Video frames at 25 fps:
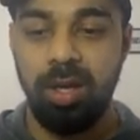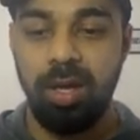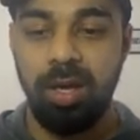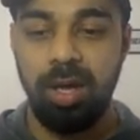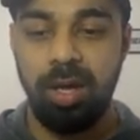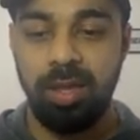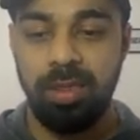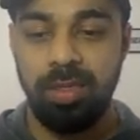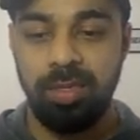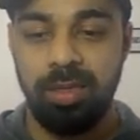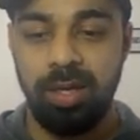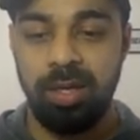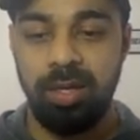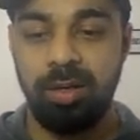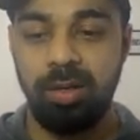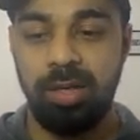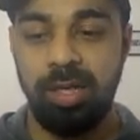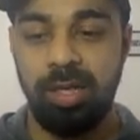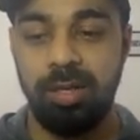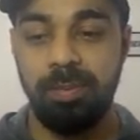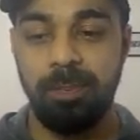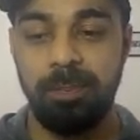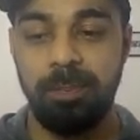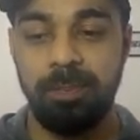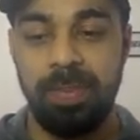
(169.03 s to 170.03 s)
And then
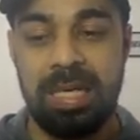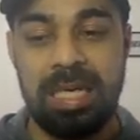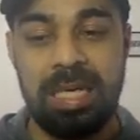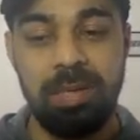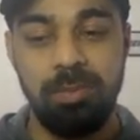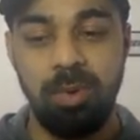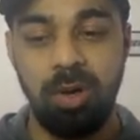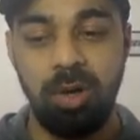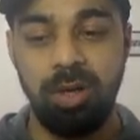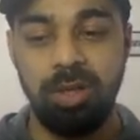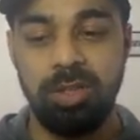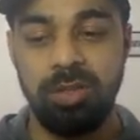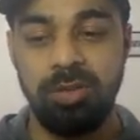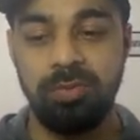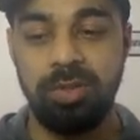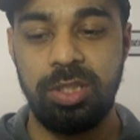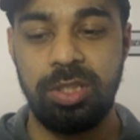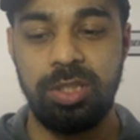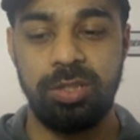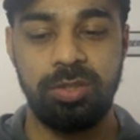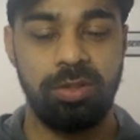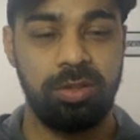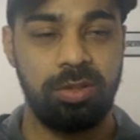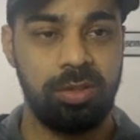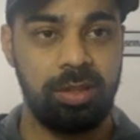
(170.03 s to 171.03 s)
in PMOS, which
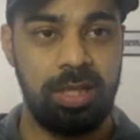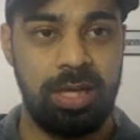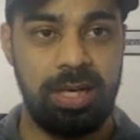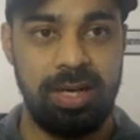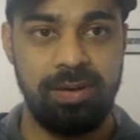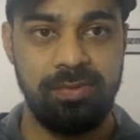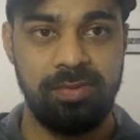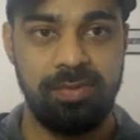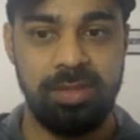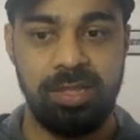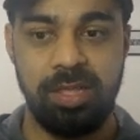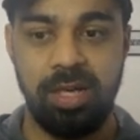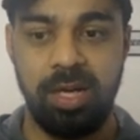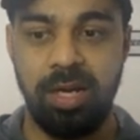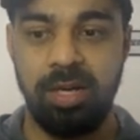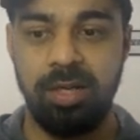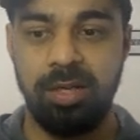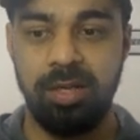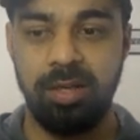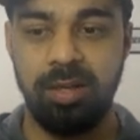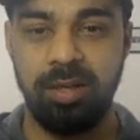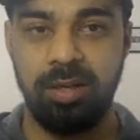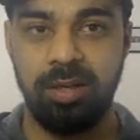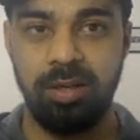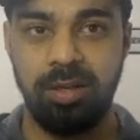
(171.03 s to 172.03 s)
is on the left
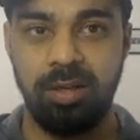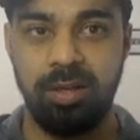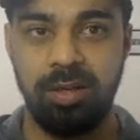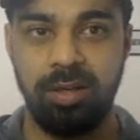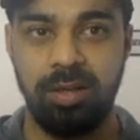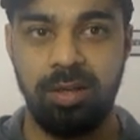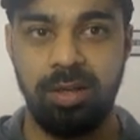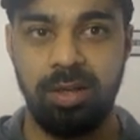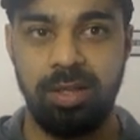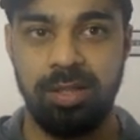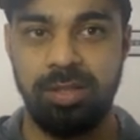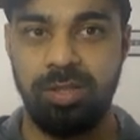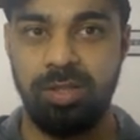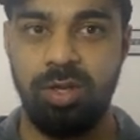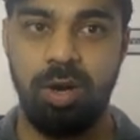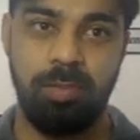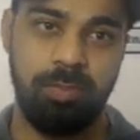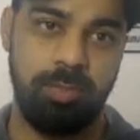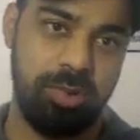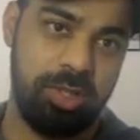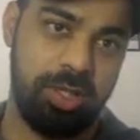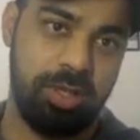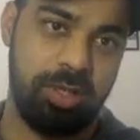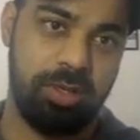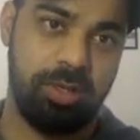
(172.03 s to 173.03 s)
side, it's the
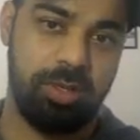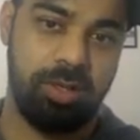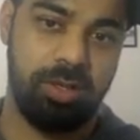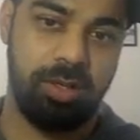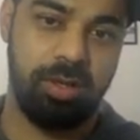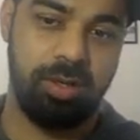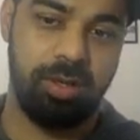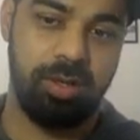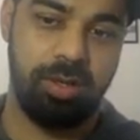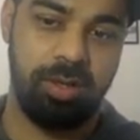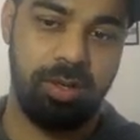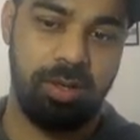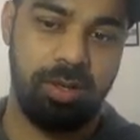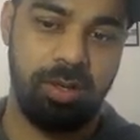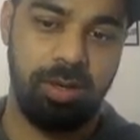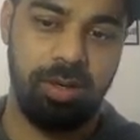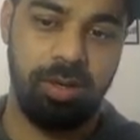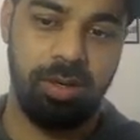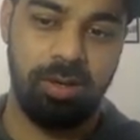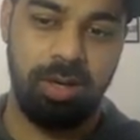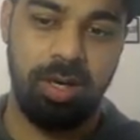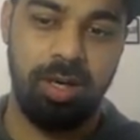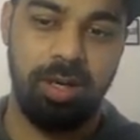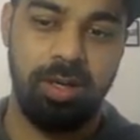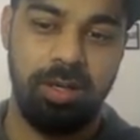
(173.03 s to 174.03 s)
opposite.
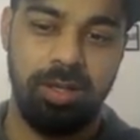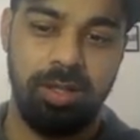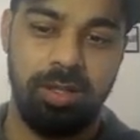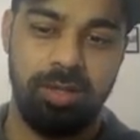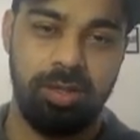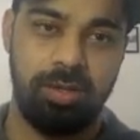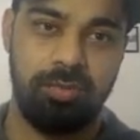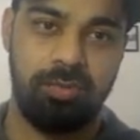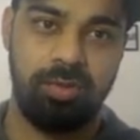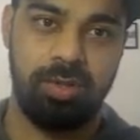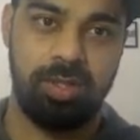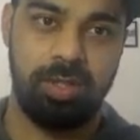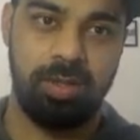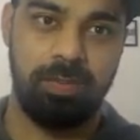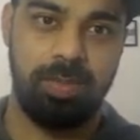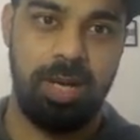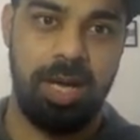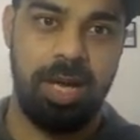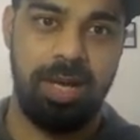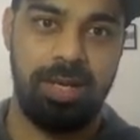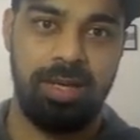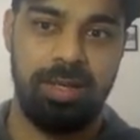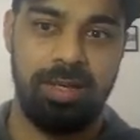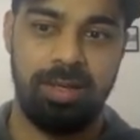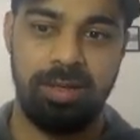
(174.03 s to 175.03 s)
All right, so if you
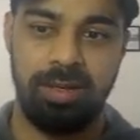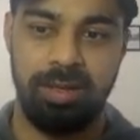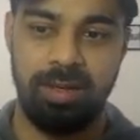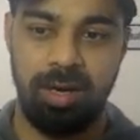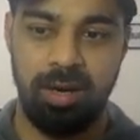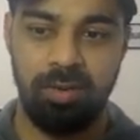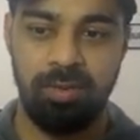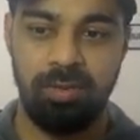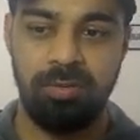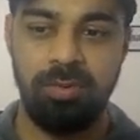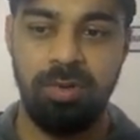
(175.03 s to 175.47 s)
supply a ground